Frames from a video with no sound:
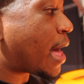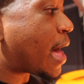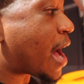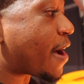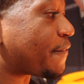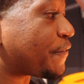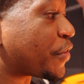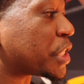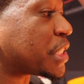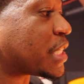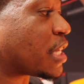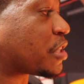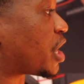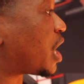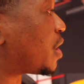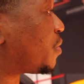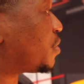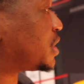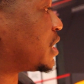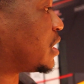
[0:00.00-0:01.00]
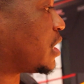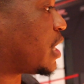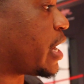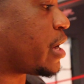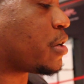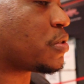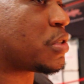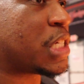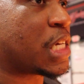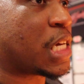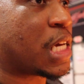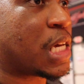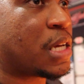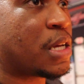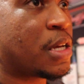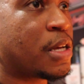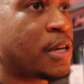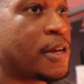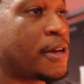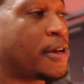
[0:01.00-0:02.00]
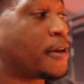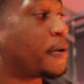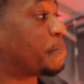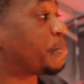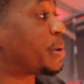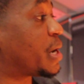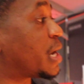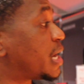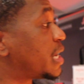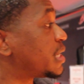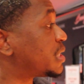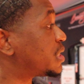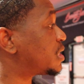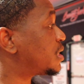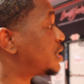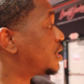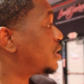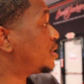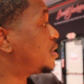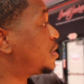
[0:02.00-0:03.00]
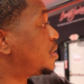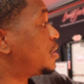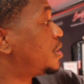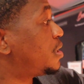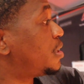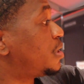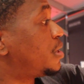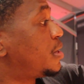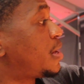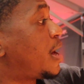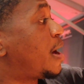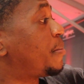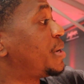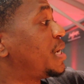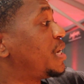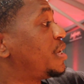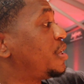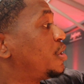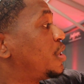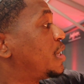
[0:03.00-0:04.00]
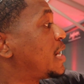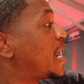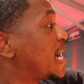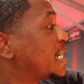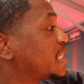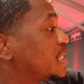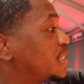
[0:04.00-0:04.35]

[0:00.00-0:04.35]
At first I thought it was an LT, but I mean, it has